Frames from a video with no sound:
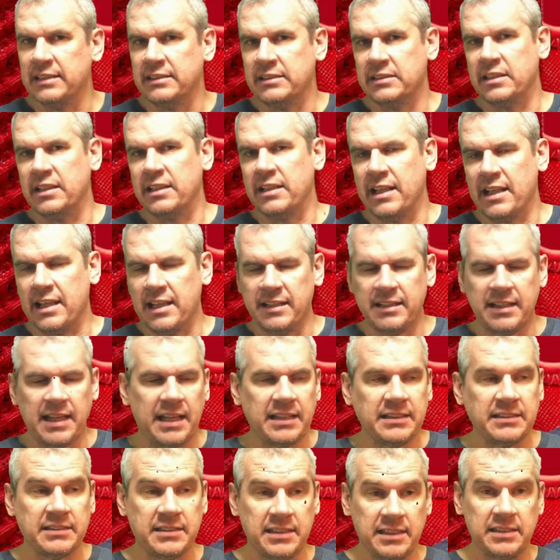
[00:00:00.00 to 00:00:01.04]
is
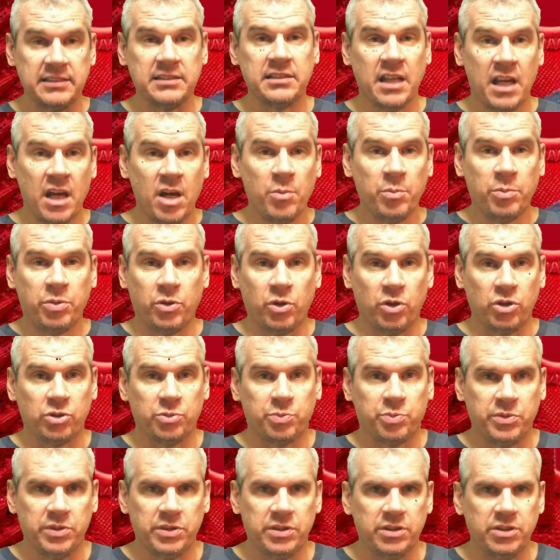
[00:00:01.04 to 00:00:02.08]
that says
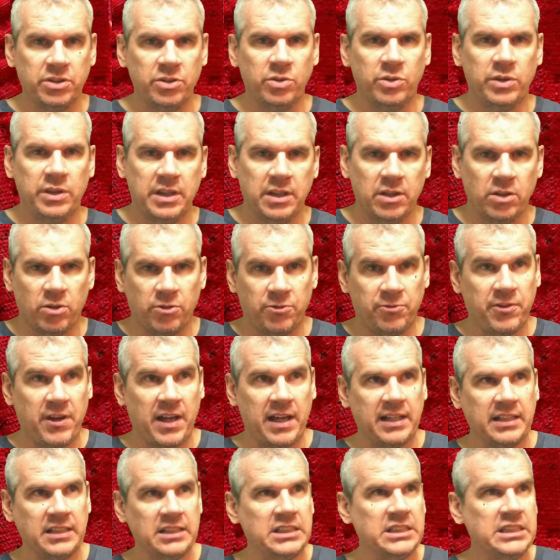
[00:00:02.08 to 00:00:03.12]
prosperous new year, or
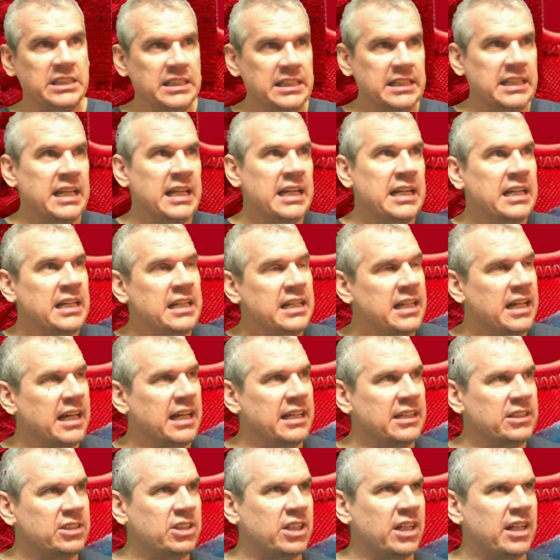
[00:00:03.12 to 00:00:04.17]
Fang Xi
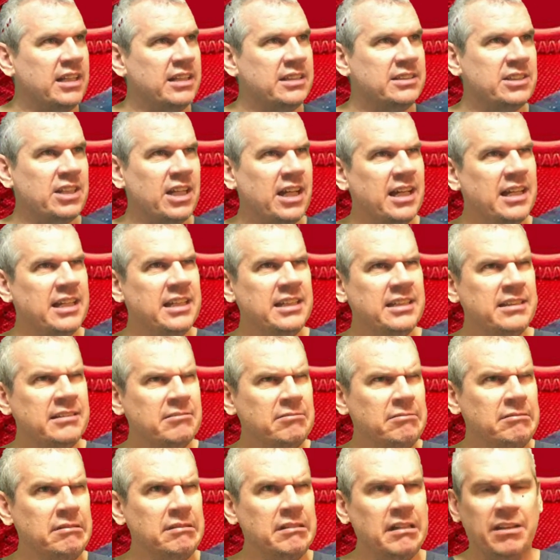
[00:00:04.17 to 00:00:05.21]
Chai.
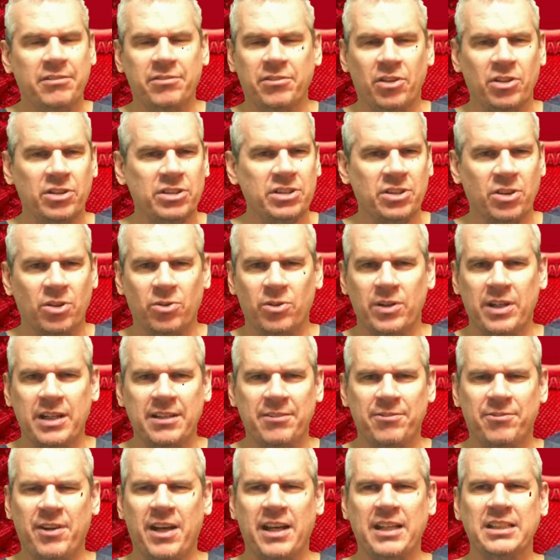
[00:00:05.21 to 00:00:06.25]
I've lost it already.
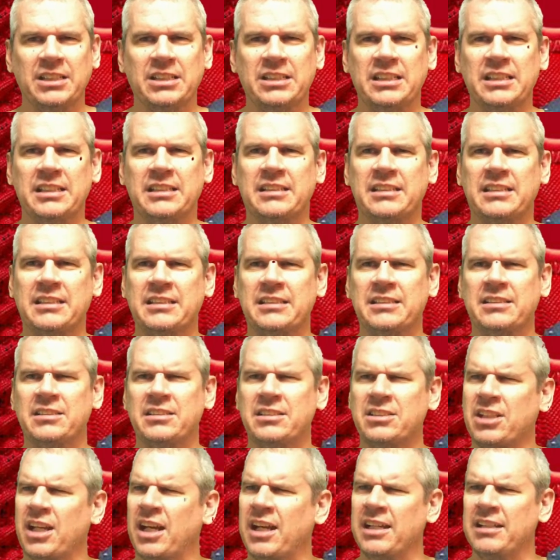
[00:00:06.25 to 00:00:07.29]
Fang Xi
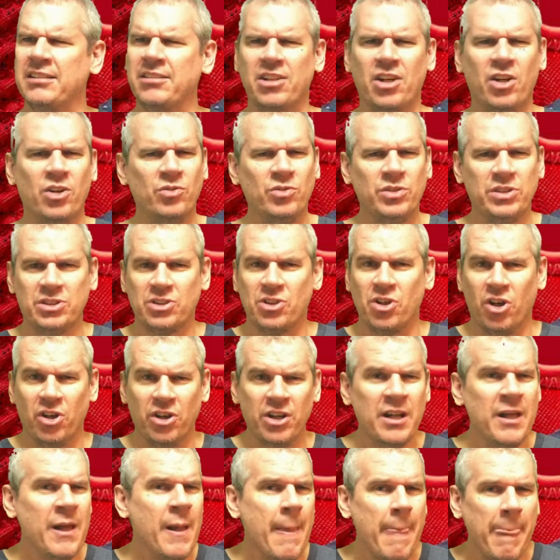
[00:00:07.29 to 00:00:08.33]
Chai, no, it's
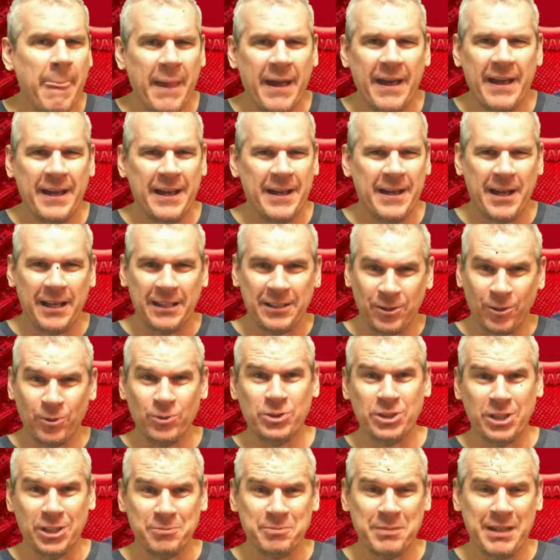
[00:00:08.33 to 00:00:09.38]
gone. I
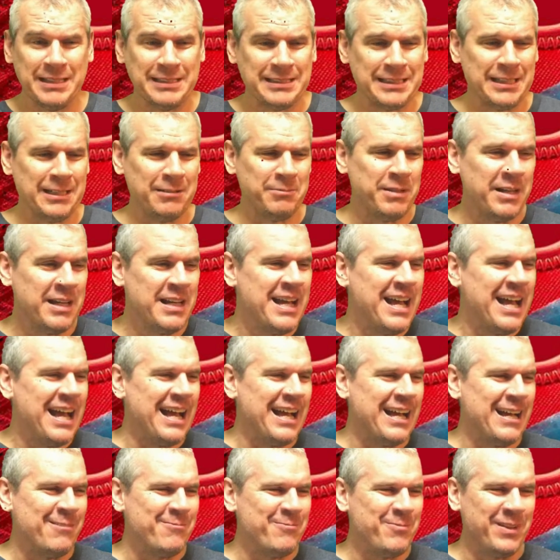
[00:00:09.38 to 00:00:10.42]
told you I'd mess it up.
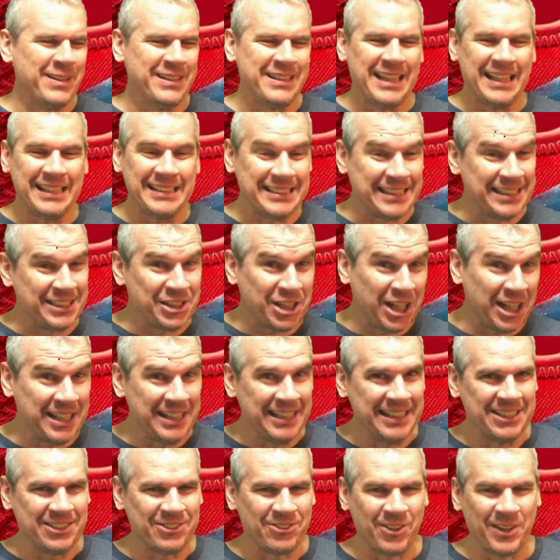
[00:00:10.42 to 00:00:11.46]
But that's the
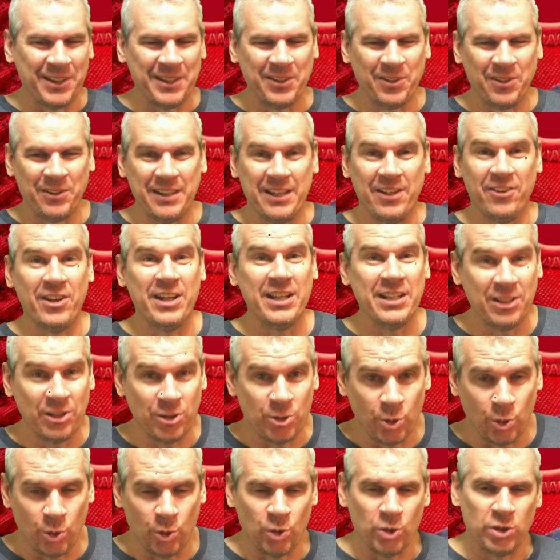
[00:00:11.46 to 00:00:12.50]
Chinese writing on there in
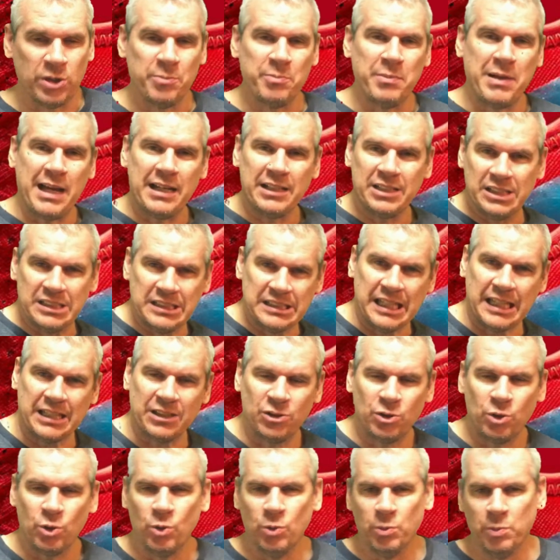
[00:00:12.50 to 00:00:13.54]
gold that matches that
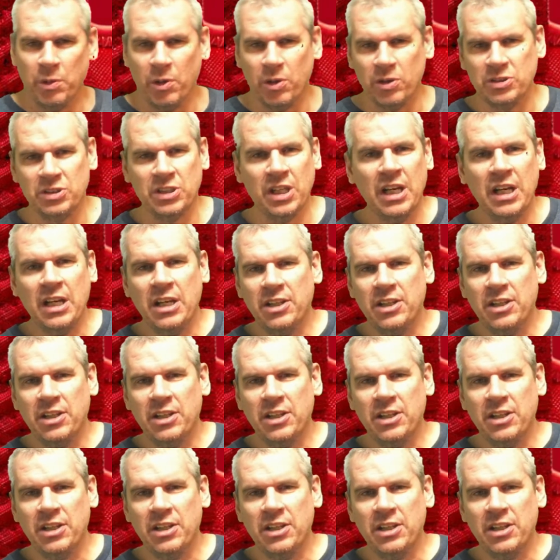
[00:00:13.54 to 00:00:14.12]
toe box